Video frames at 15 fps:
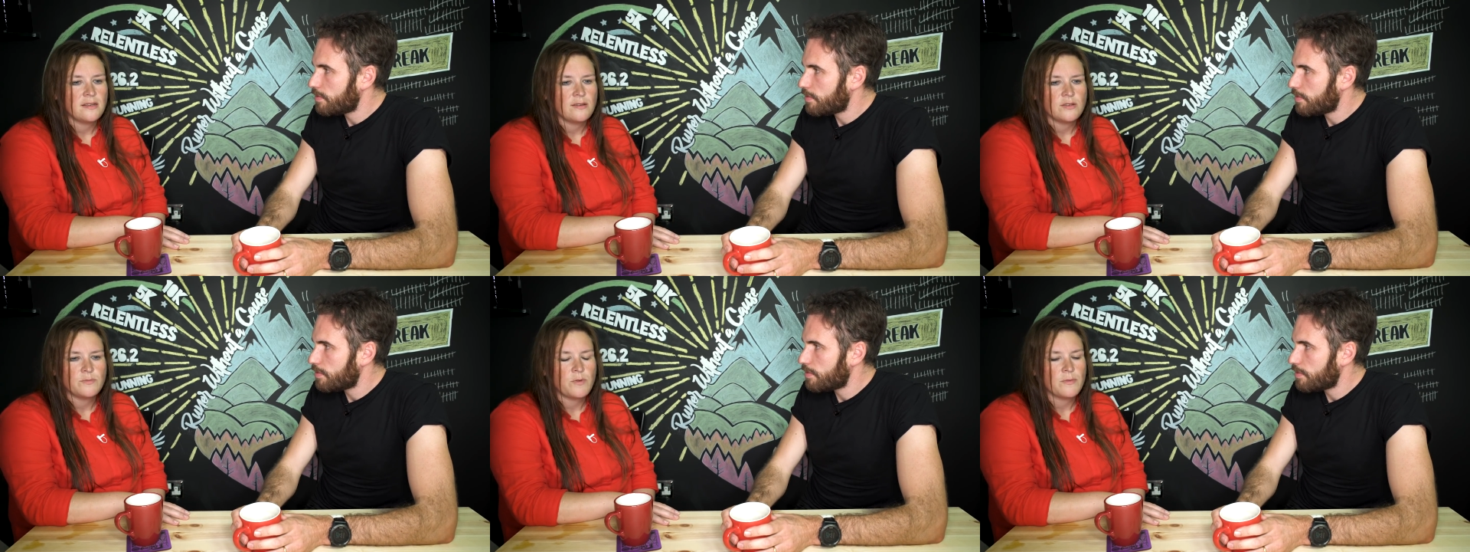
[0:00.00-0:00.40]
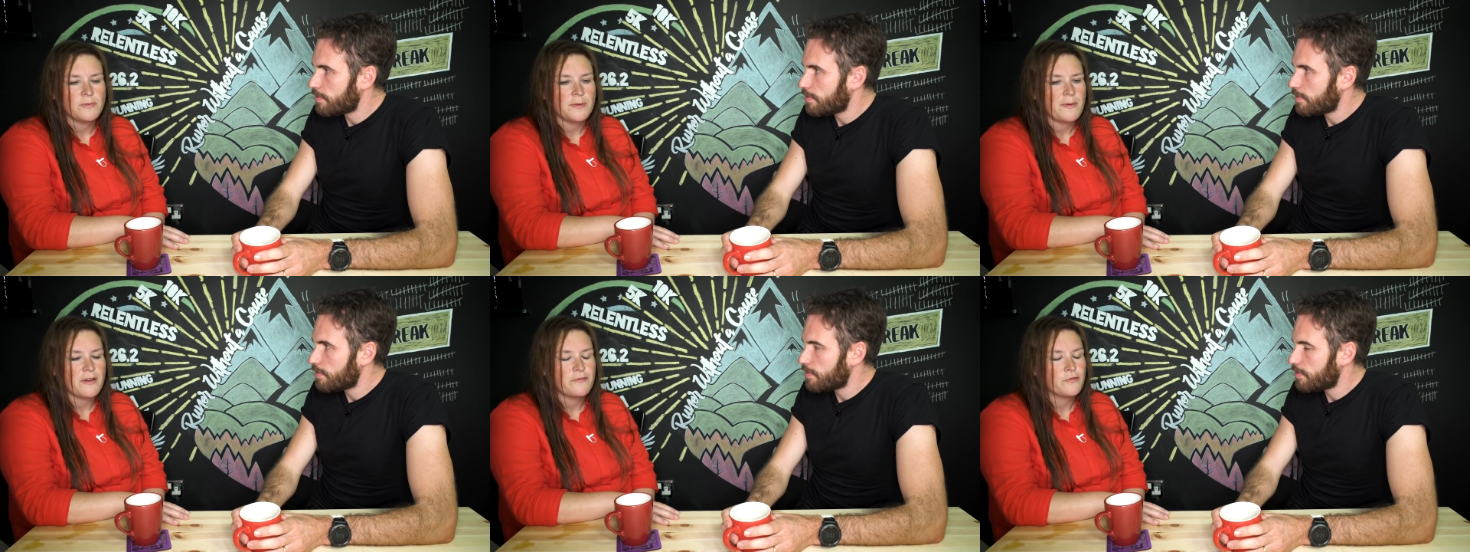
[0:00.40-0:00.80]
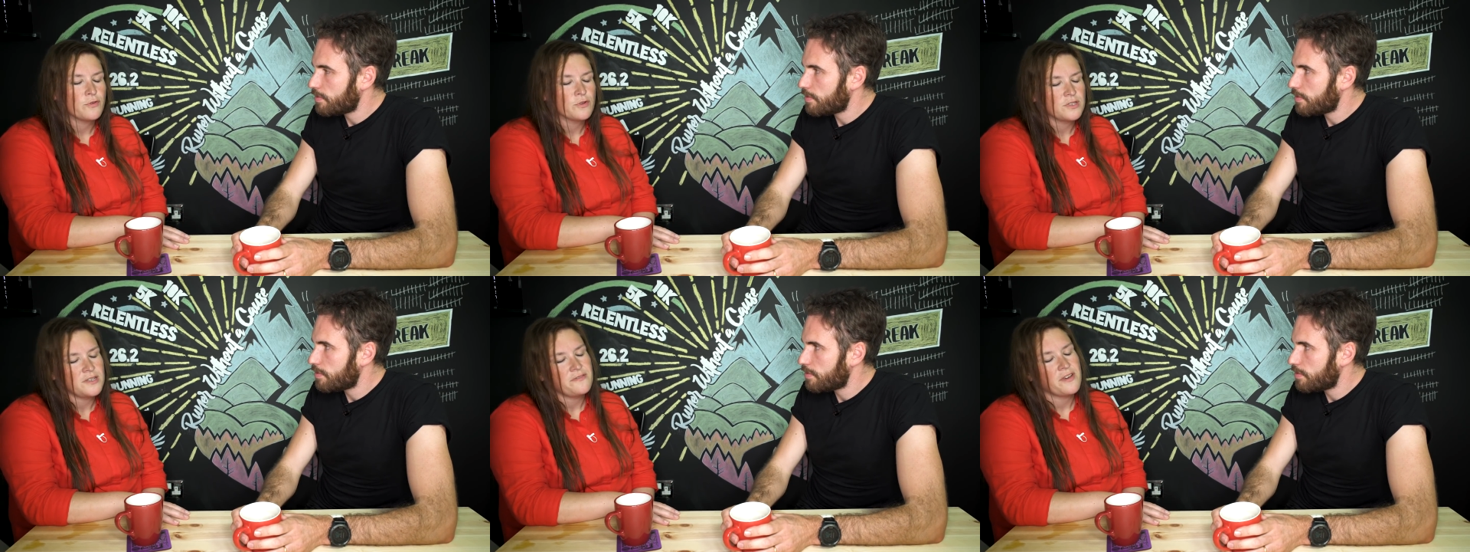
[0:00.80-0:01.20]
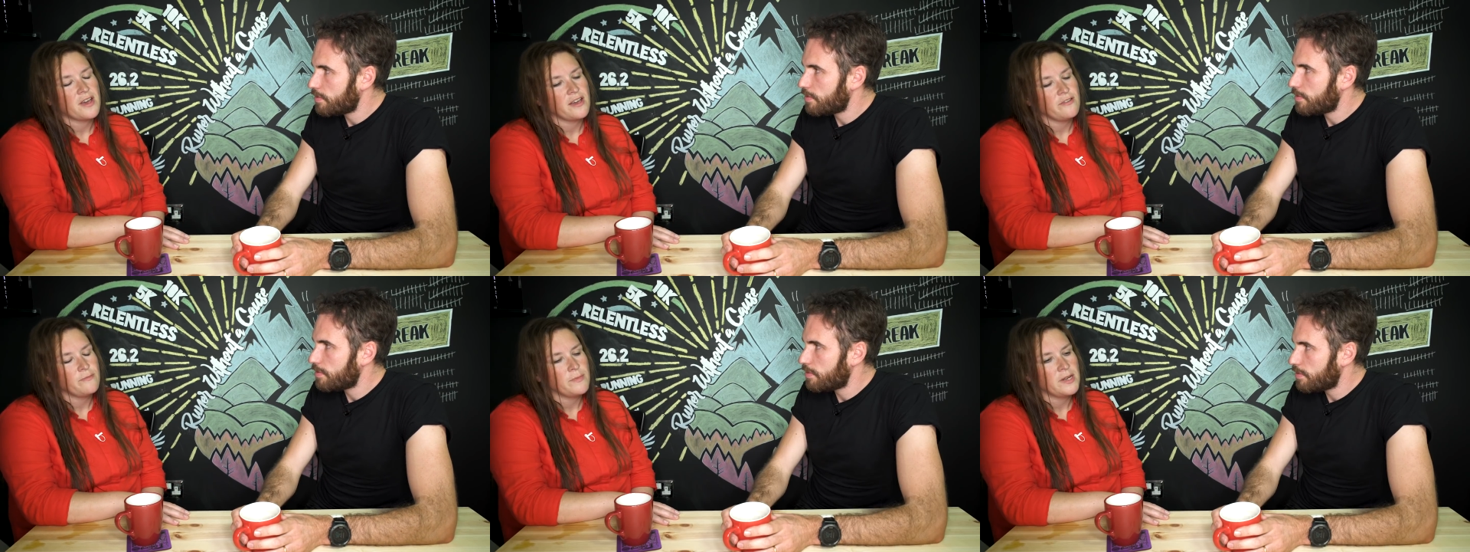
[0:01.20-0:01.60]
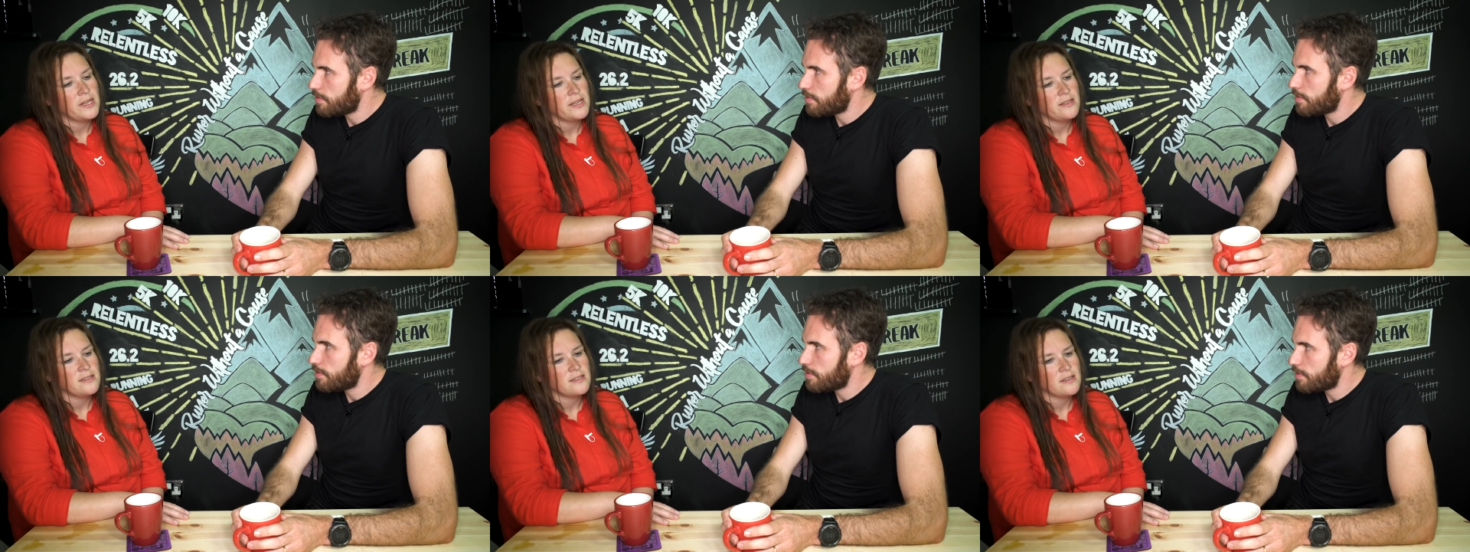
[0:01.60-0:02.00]
Speaker 1: It was probably about forty-five
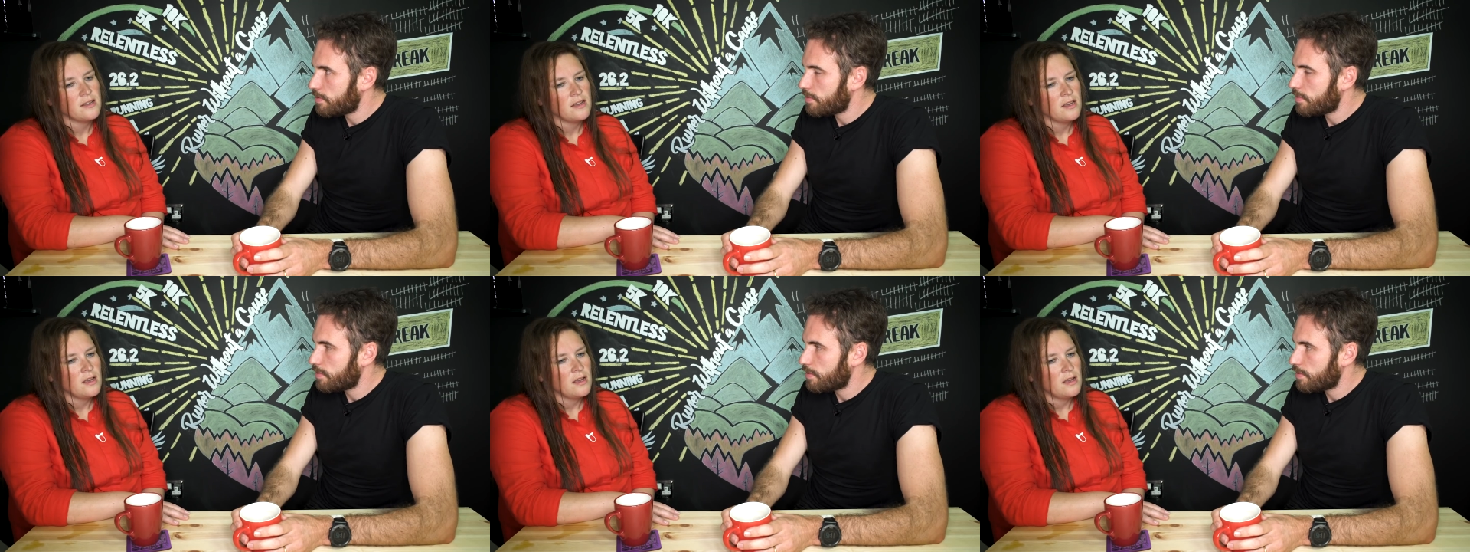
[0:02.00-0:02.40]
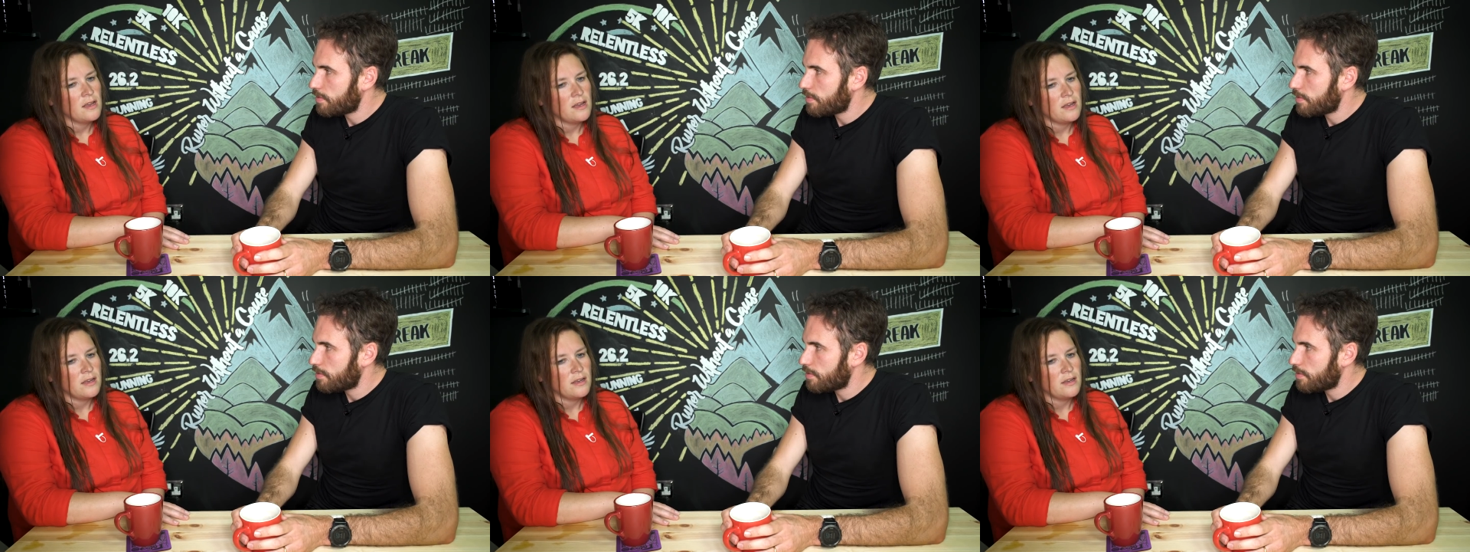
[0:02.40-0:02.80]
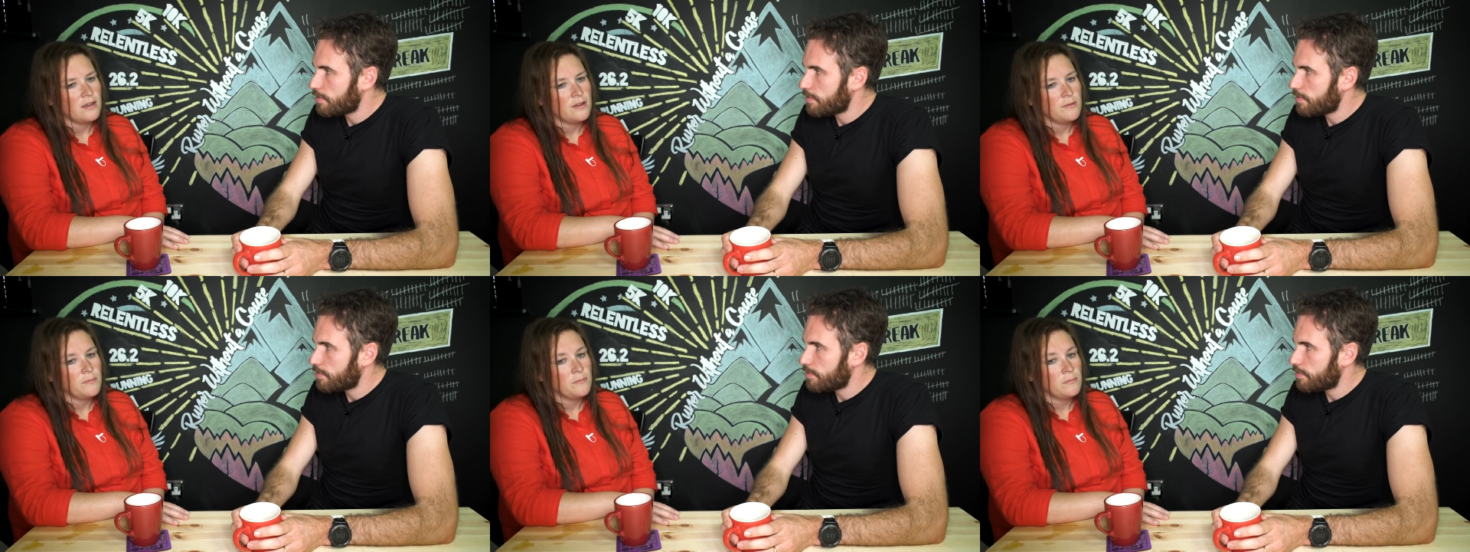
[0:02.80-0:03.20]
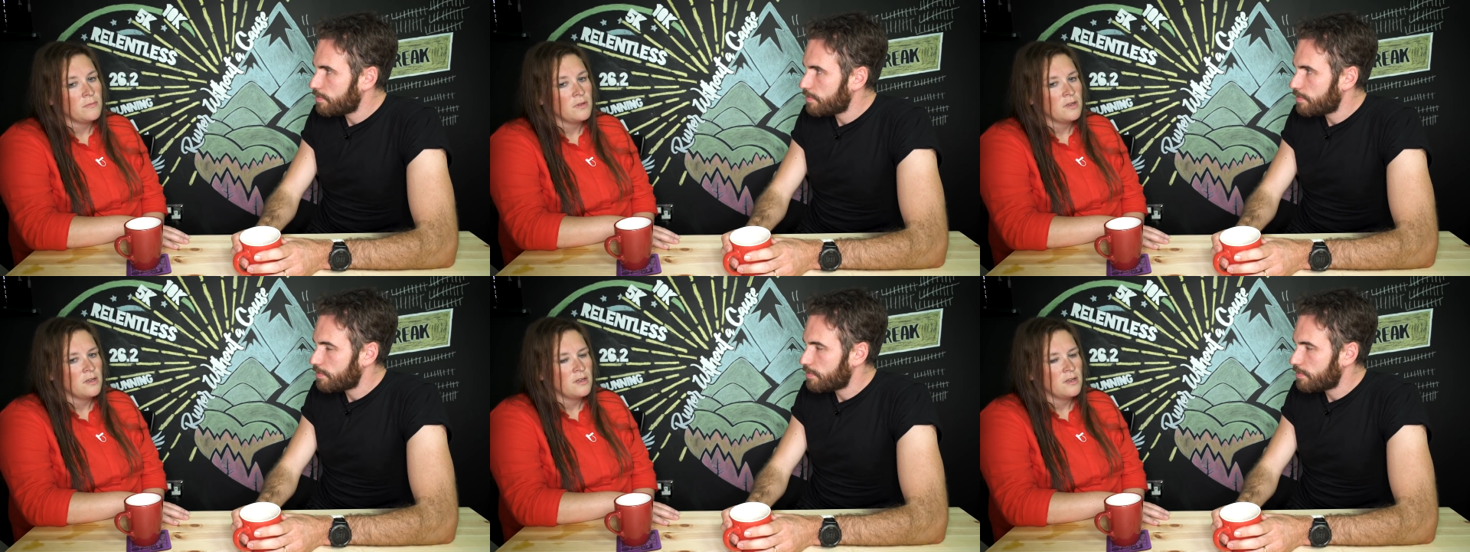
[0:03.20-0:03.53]
minutes. Um,